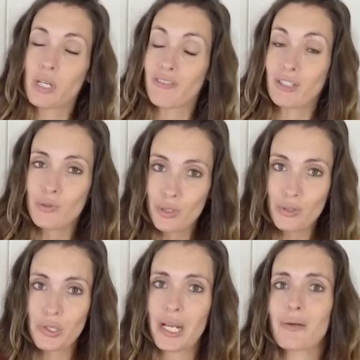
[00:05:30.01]
But if you
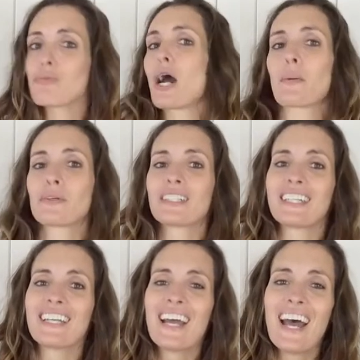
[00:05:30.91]
do drain it
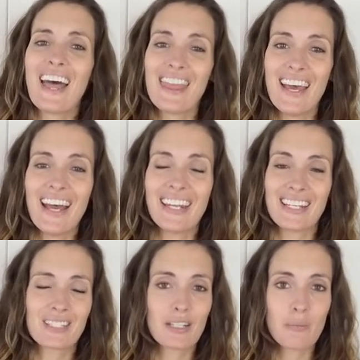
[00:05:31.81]
properly, then
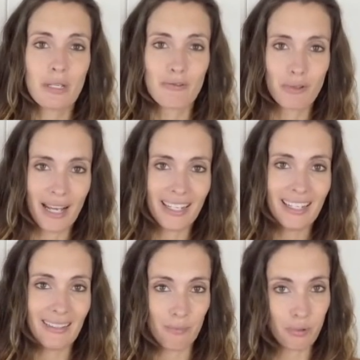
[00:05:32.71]
it's going to be
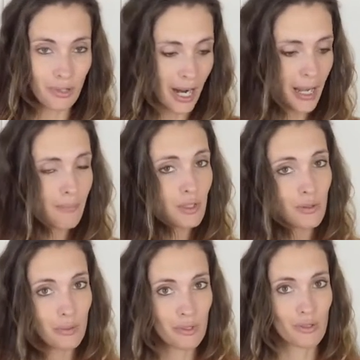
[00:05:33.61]
ready and primed
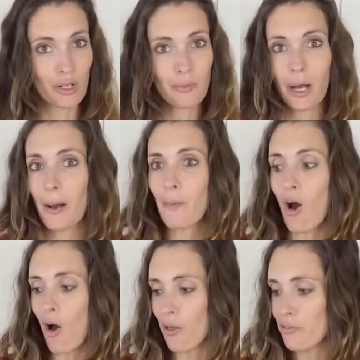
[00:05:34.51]
to absorb
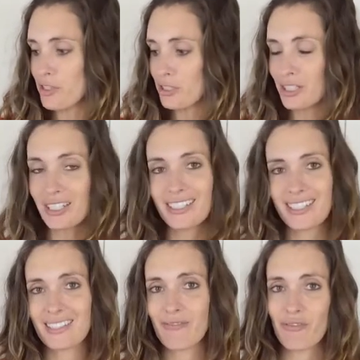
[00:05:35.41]
up all of the
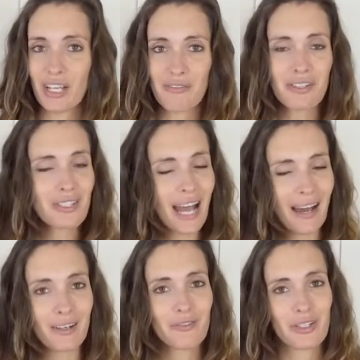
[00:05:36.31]
goodness and flavors
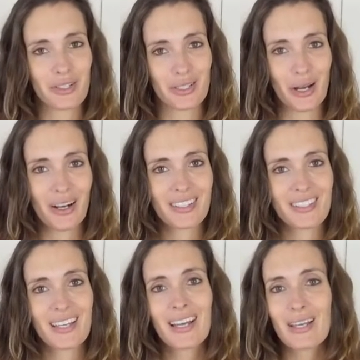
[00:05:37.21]
out of your
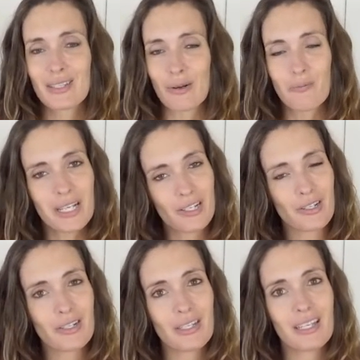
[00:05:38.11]
sauce. So make
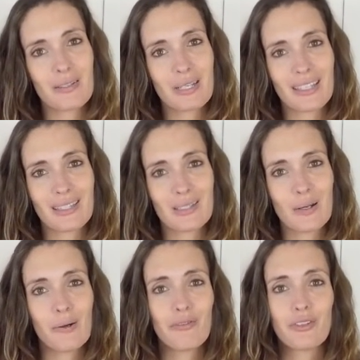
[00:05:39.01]
sure that you get the
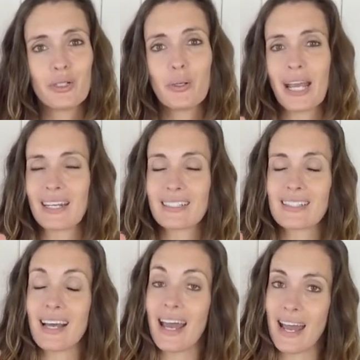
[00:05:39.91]
tofu, and
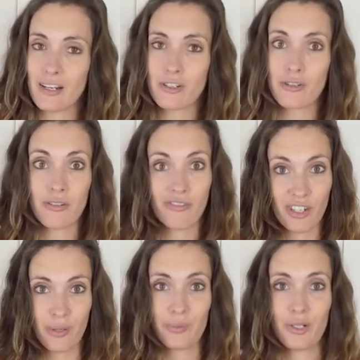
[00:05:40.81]
it's an extra
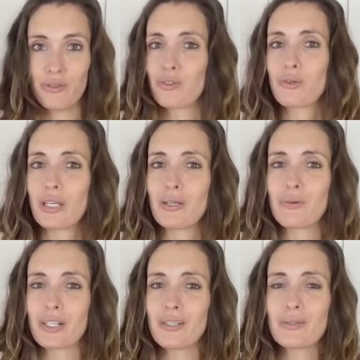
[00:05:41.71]
firm tofu that
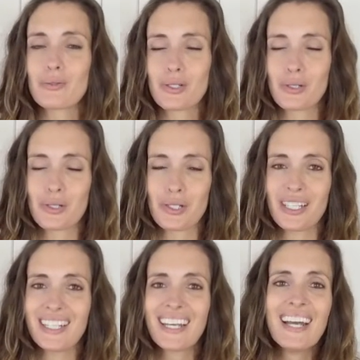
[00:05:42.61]
you want to use
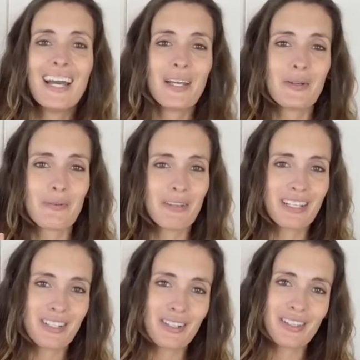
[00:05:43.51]
usually. You want to
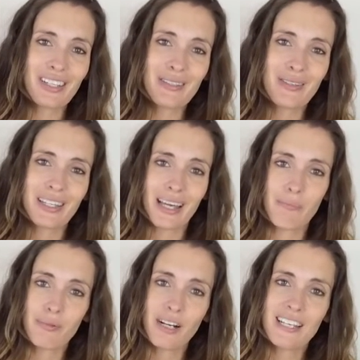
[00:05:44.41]
make sure that you get
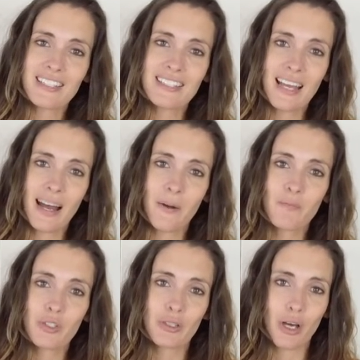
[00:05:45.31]
that pressed
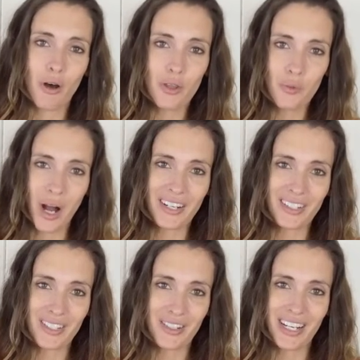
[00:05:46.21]
down so that all the
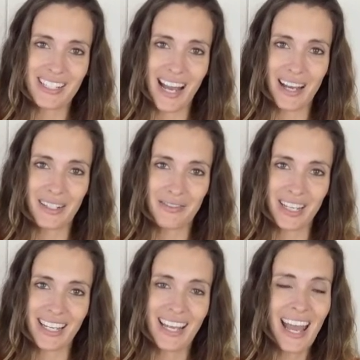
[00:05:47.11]
water is drained out
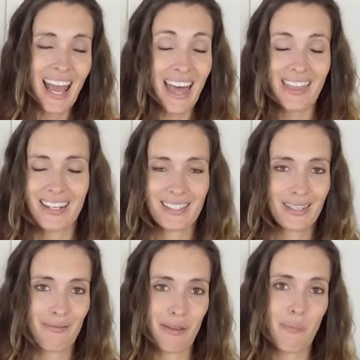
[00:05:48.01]
of it, and then
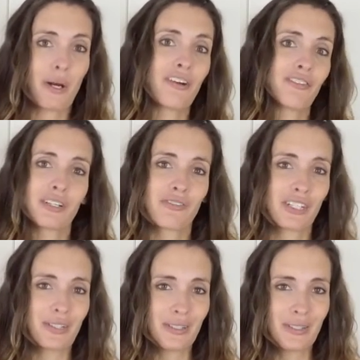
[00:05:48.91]
it's going to be perfect for
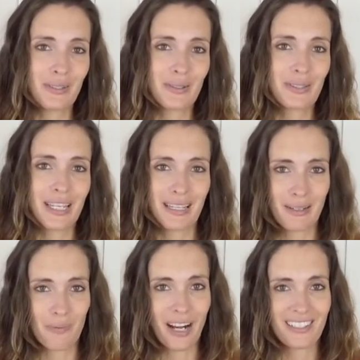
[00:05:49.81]
you to use in
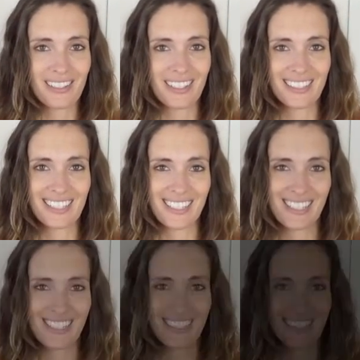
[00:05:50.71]
your pasta
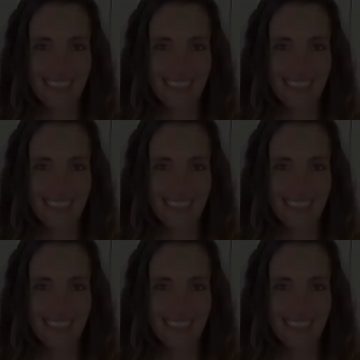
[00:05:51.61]
dish.